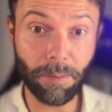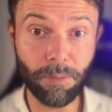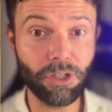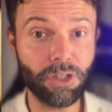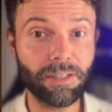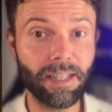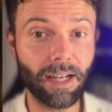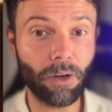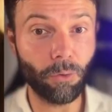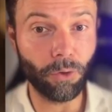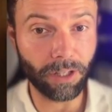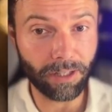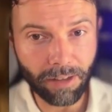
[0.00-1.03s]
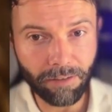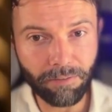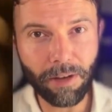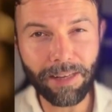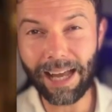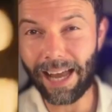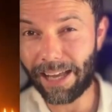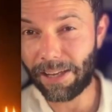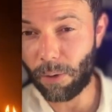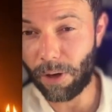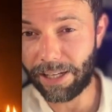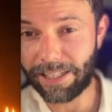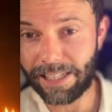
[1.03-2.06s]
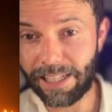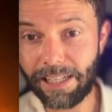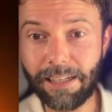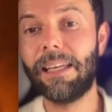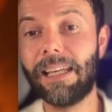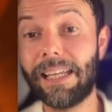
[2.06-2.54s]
images that are real and very high quality.